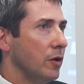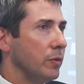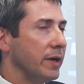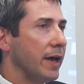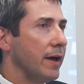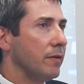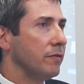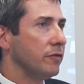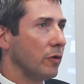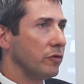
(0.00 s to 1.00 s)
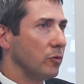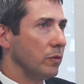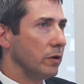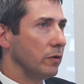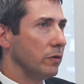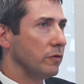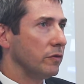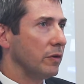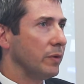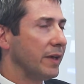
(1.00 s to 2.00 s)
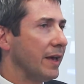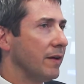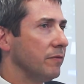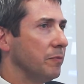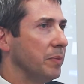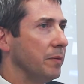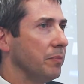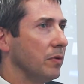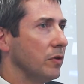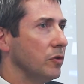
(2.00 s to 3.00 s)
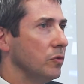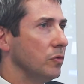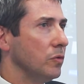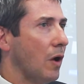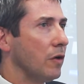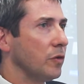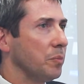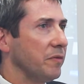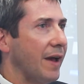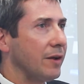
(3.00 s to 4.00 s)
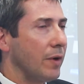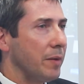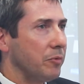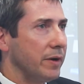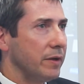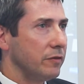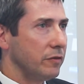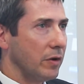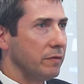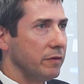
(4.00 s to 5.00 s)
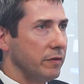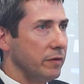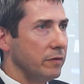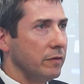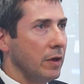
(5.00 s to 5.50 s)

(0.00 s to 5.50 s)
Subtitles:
We could have social workers. We could have people who also provide wraparound services.